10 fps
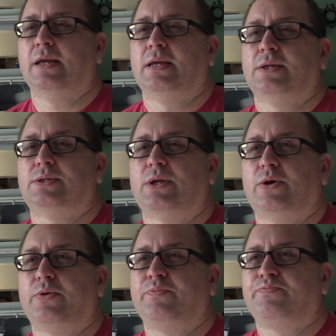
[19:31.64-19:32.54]

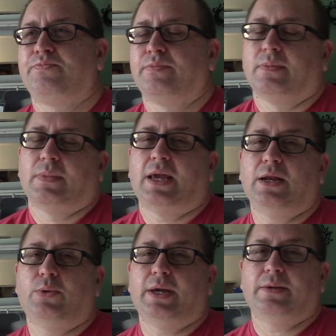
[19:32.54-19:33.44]
So
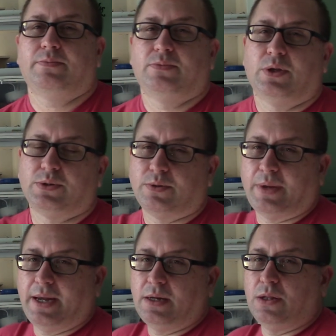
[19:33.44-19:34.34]
anyway, those are
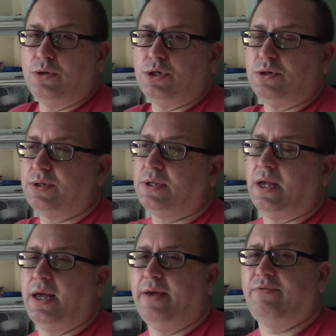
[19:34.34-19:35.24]
my enclosures.
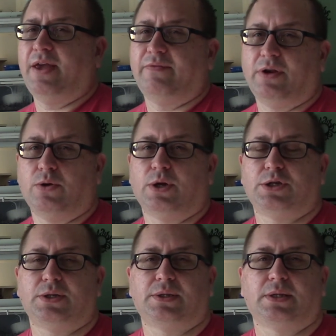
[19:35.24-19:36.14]
If you have any
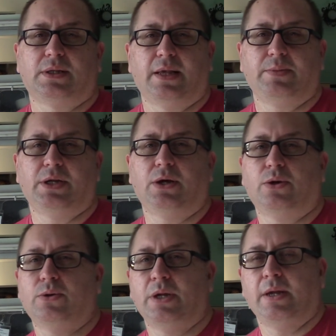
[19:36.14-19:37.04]
questions, let me
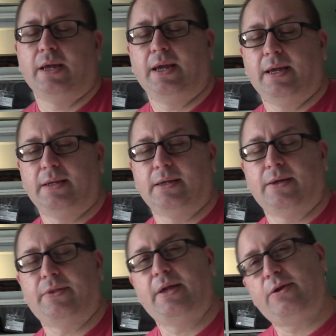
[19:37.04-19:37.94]
know, and
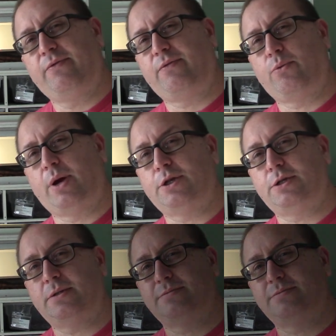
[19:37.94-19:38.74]
thank you for watching.